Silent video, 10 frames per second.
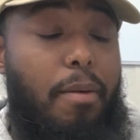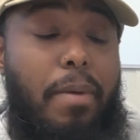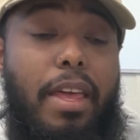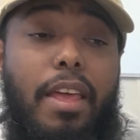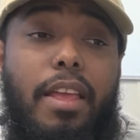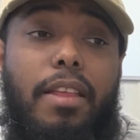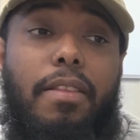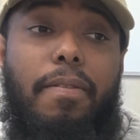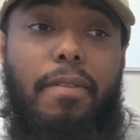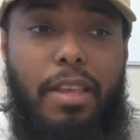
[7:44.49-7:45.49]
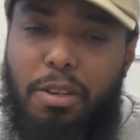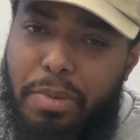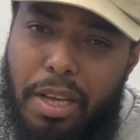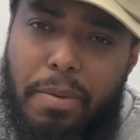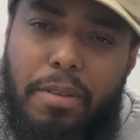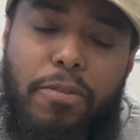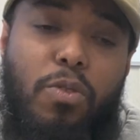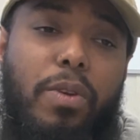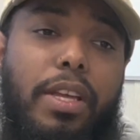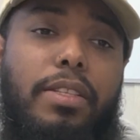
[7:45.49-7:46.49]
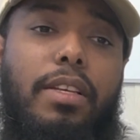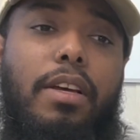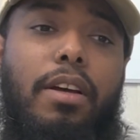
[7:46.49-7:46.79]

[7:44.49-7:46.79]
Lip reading: And it'll be up in a few weeks.